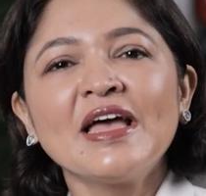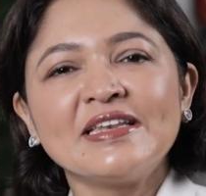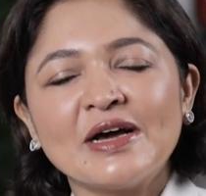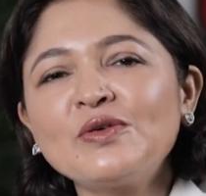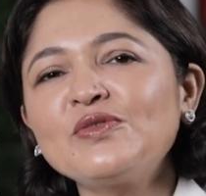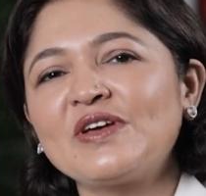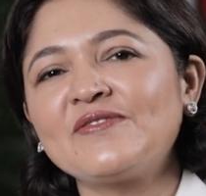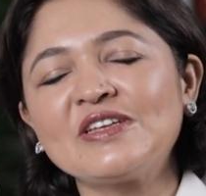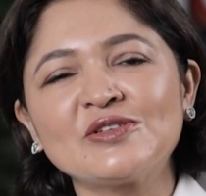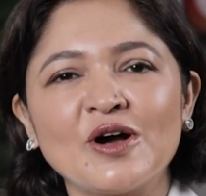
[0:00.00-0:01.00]
Now, when
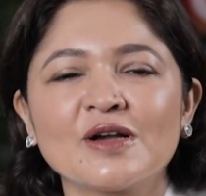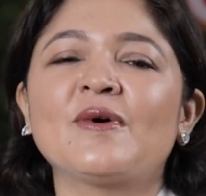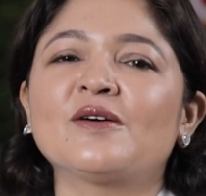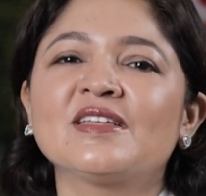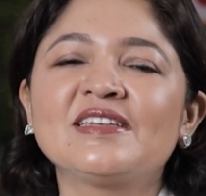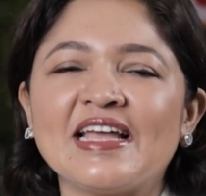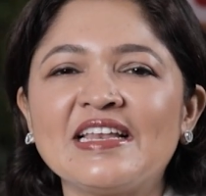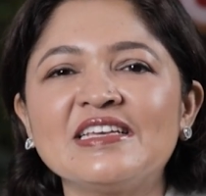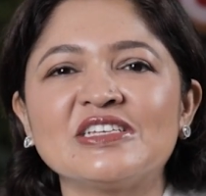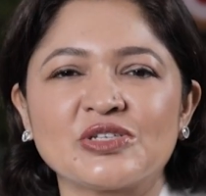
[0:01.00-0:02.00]
we talk about the
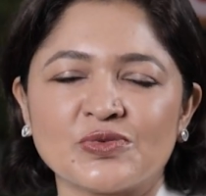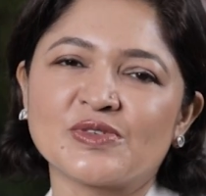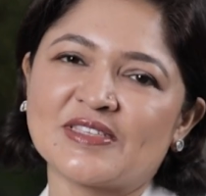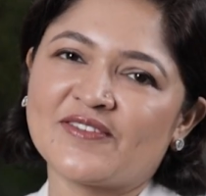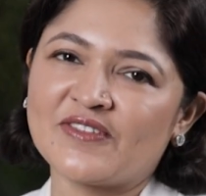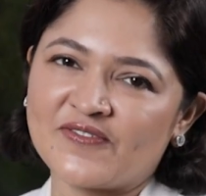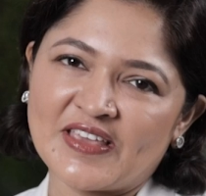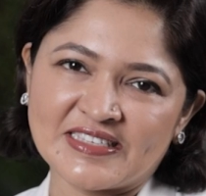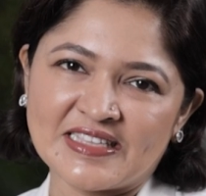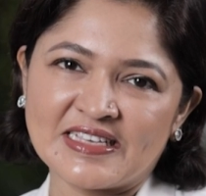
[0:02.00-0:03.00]
daily issues that we
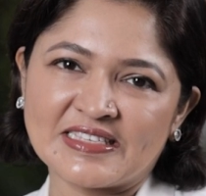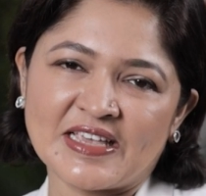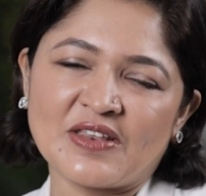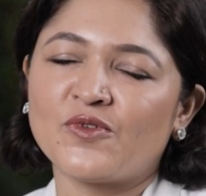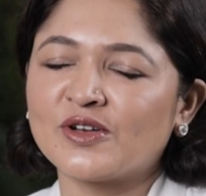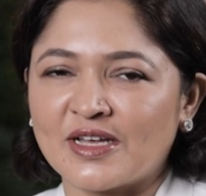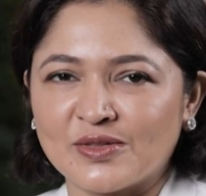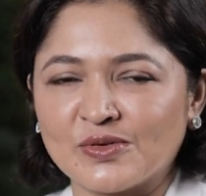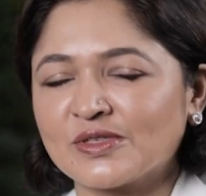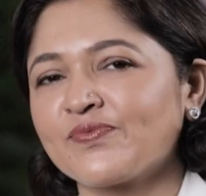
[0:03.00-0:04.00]
face in the skin, what are
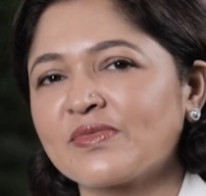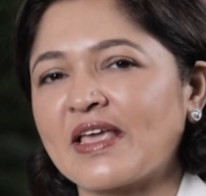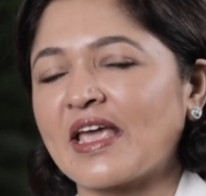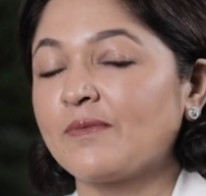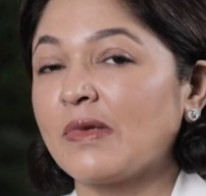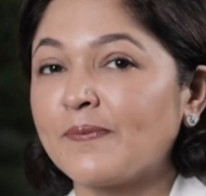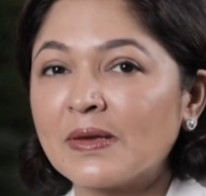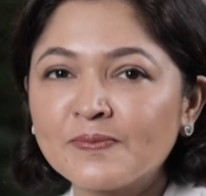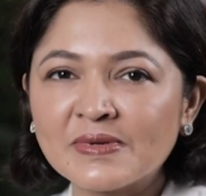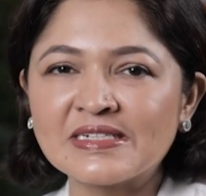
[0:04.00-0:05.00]
those? They can be
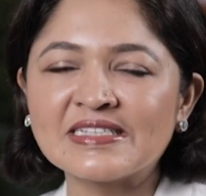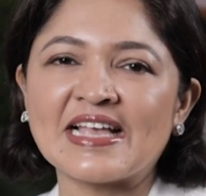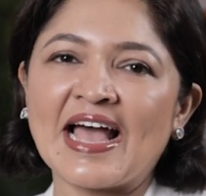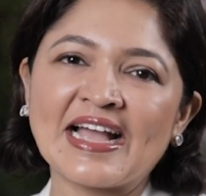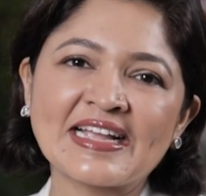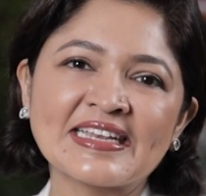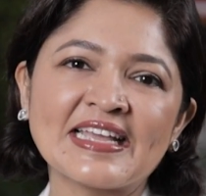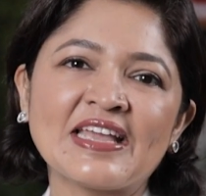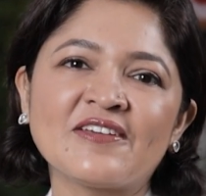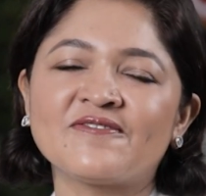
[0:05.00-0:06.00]
pimples,
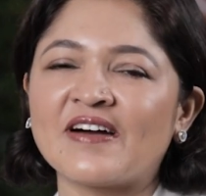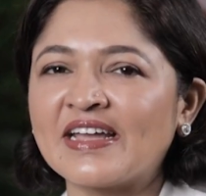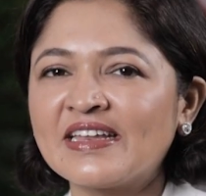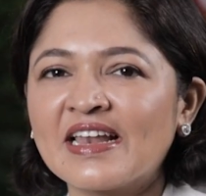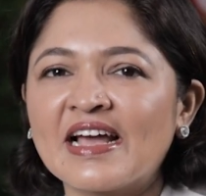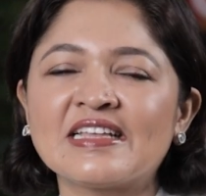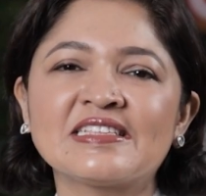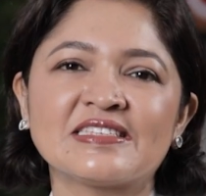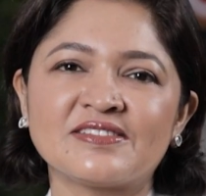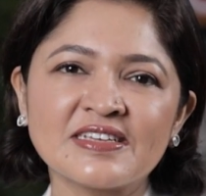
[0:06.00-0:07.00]
acne, fine
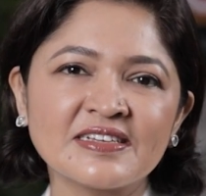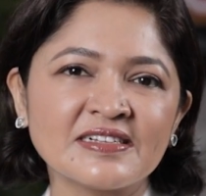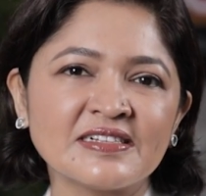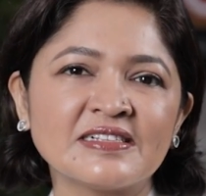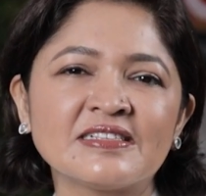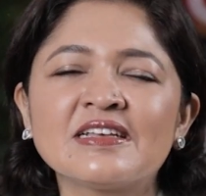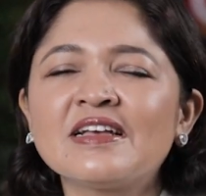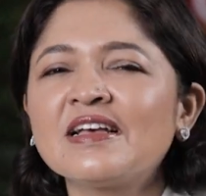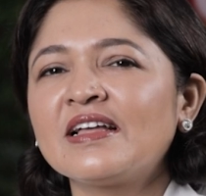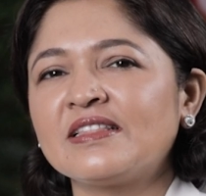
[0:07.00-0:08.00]
lines, wrinkles,
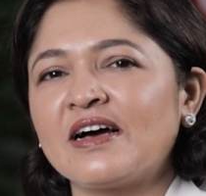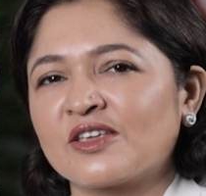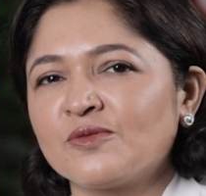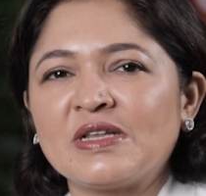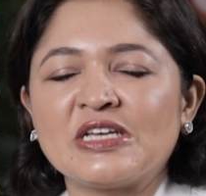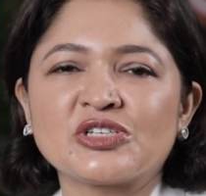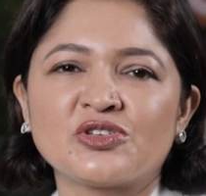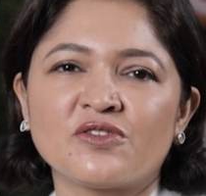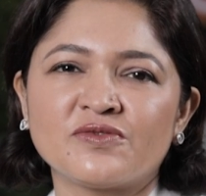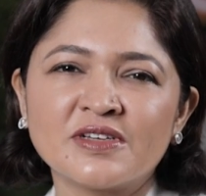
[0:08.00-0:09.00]
the accumulation
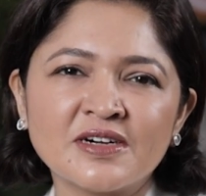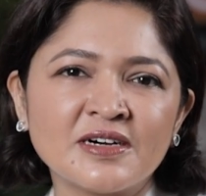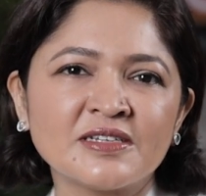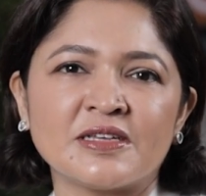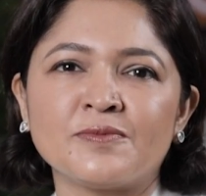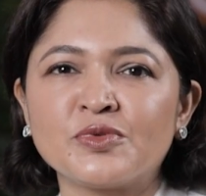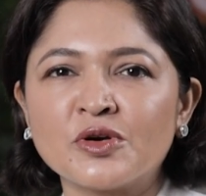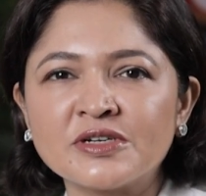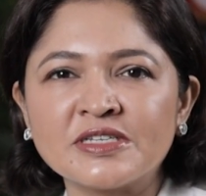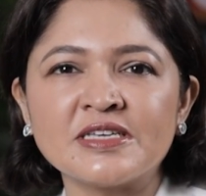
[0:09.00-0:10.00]
of dirt,
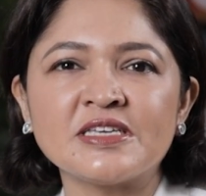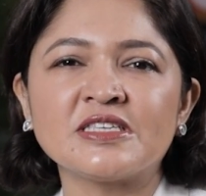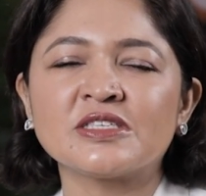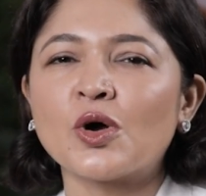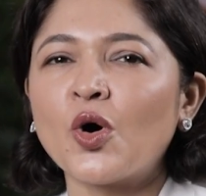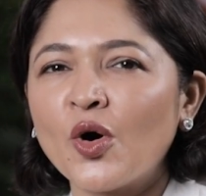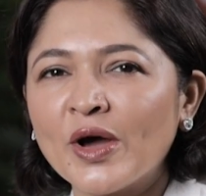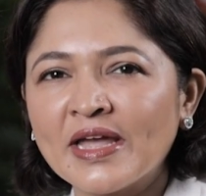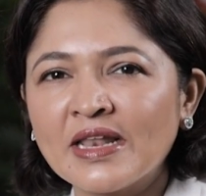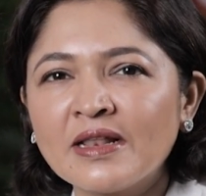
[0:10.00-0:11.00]
impurities,
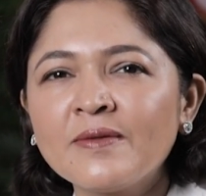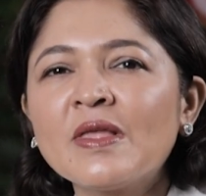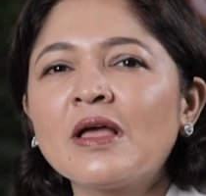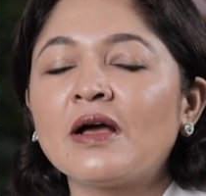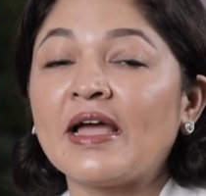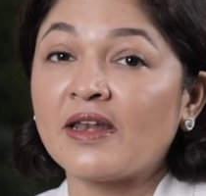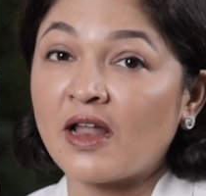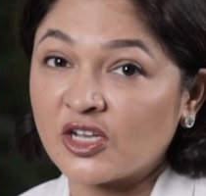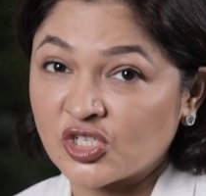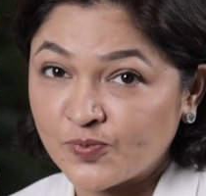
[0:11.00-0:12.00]
oil,
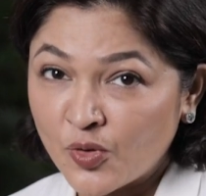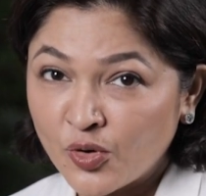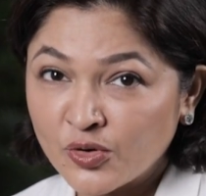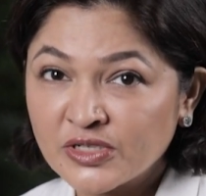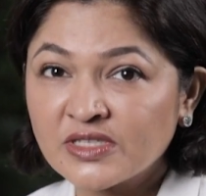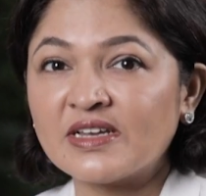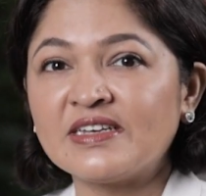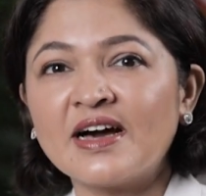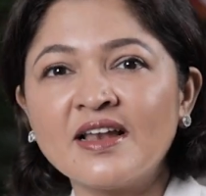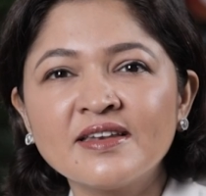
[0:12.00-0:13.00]
enlarged pores,
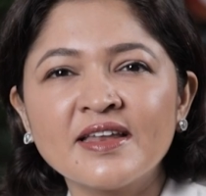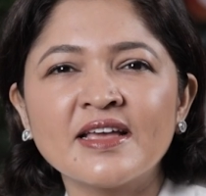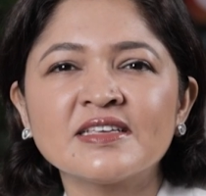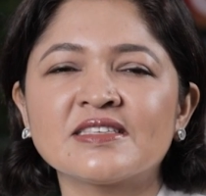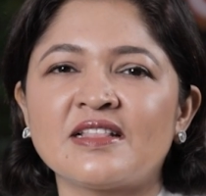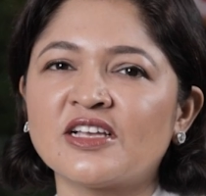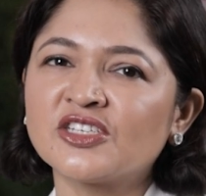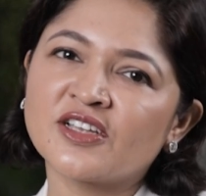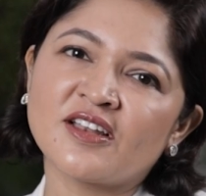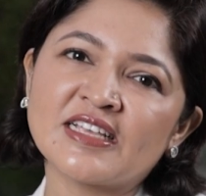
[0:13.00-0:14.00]
dullness,
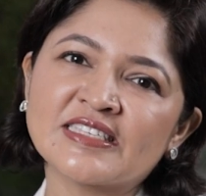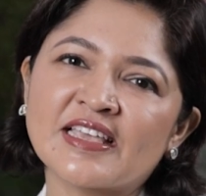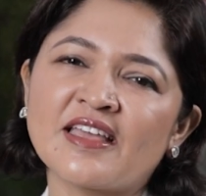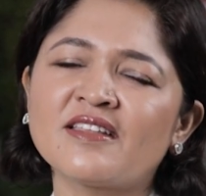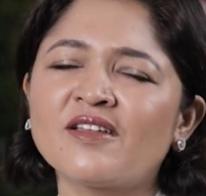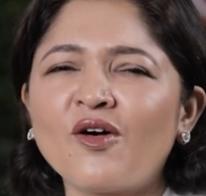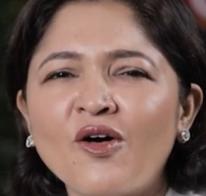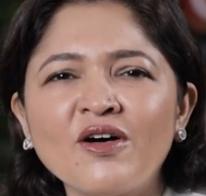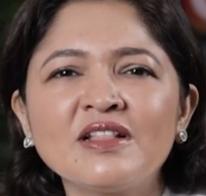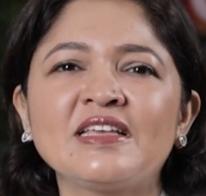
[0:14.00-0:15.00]
lustreless skin.
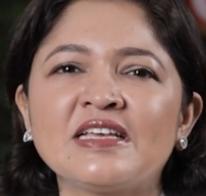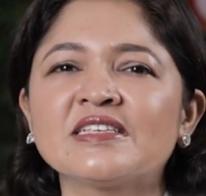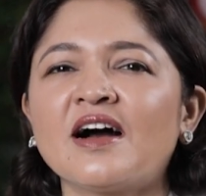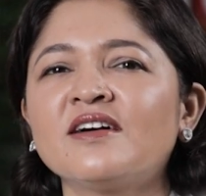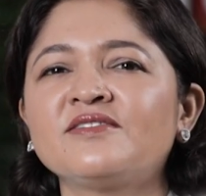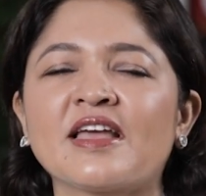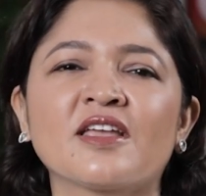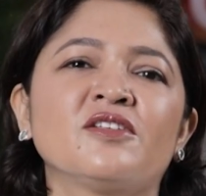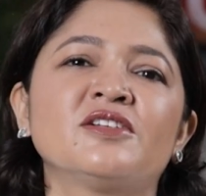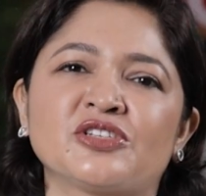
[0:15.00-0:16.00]
All these are
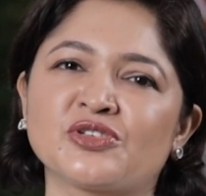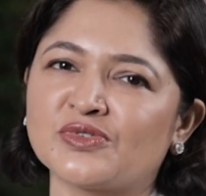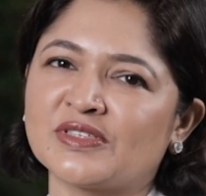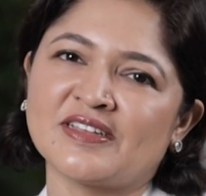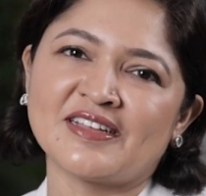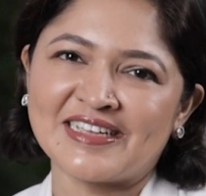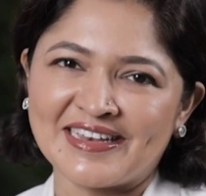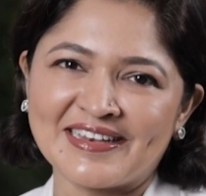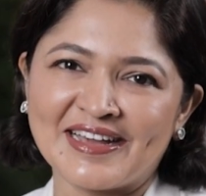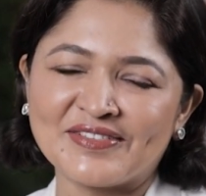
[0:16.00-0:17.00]
regular issues in our
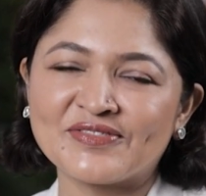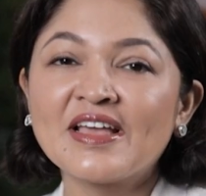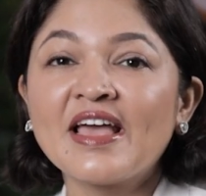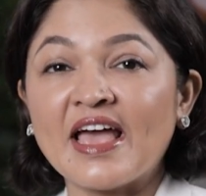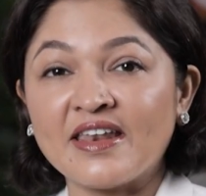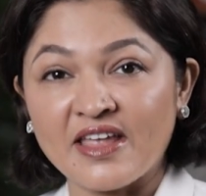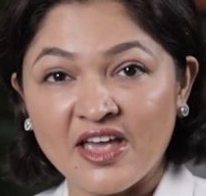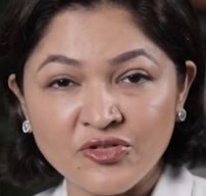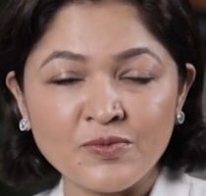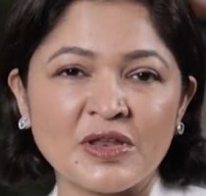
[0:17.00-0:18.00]
daily life and
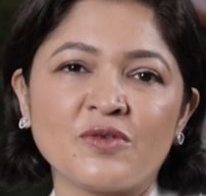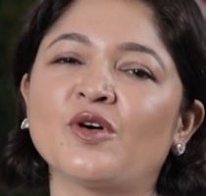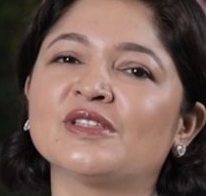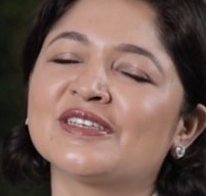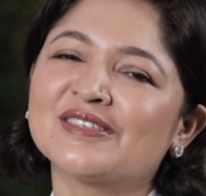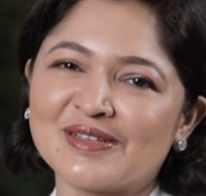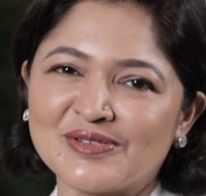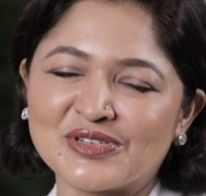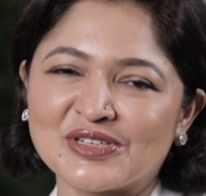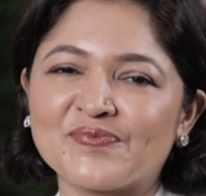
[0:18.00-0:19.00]
everybody wants a
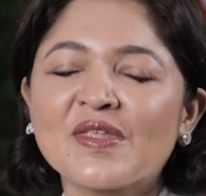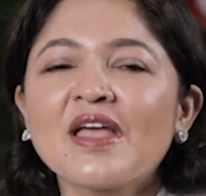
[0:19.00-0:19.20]
solution.